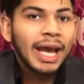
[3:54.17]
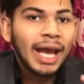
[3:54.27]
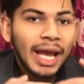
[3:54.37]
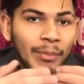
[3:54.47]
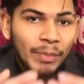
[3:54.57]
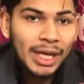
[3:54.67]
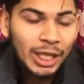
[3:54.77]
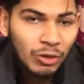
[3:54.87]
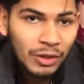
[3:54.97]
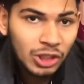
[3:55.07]
a
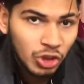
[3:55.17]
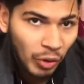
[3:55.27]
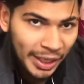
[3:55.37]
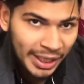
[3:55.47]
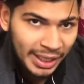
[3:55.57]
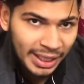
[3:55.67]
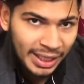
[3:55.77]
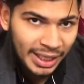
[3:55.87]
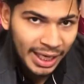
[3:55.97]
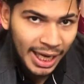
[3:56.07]
particular joint.
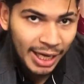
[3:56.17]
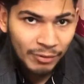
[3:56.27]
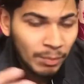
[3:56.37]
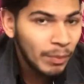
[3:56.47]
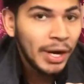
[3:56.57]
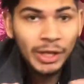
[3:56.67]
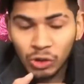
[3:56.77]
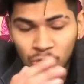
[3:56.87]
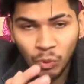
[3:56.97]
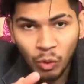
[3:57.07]
It will produce
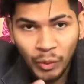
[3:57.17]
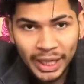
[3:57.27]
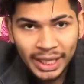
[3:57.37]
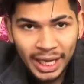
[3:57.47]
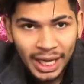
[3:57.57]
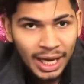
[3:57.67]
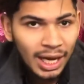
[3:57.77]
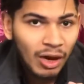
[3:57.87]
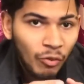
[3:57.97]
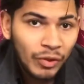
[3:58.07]
movement
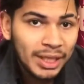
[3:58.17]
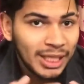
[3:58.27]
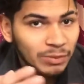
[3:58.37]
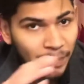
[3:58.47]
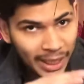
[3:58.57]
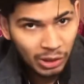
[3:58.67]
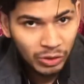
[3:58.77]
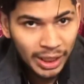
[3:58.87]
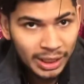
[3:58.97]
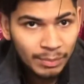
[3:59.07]
with respect to
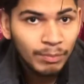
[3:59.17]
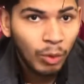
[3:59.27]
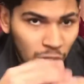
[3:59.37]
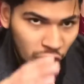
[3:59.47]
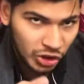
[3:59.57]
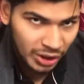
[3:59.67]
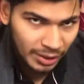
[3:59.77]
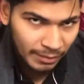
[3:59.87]
that position.